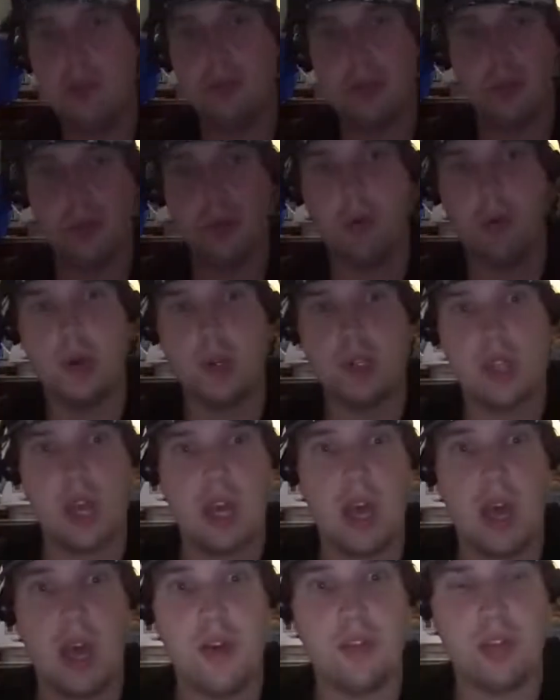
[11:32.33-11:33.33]
Bruins. I
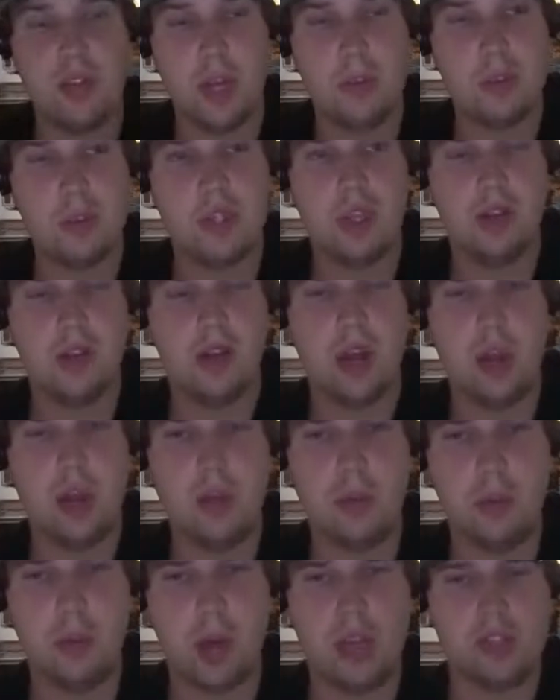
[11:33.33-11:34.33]
have an upset here. I have
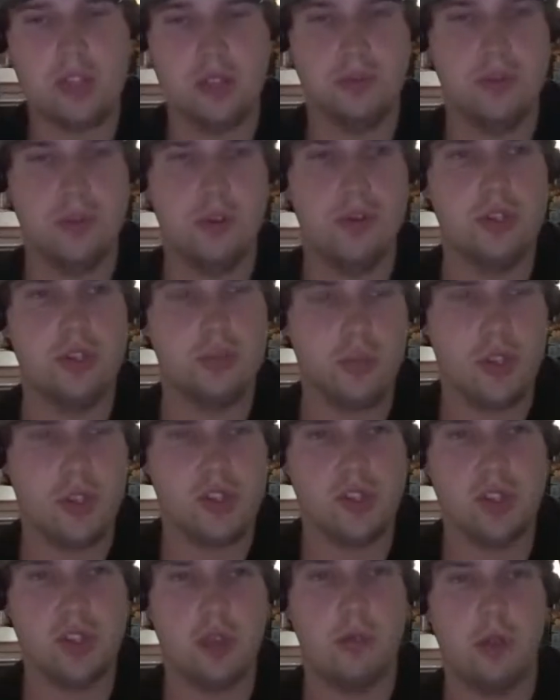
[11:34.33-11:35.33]
the Boston Bruins
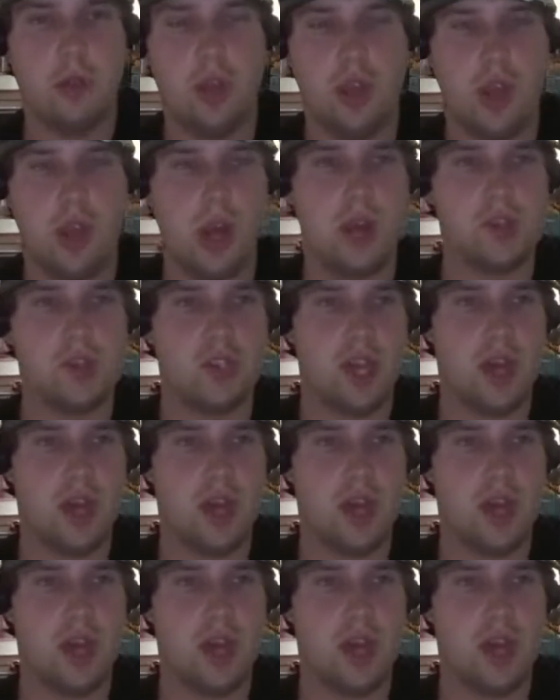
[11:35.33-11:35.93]
missing the playoffs.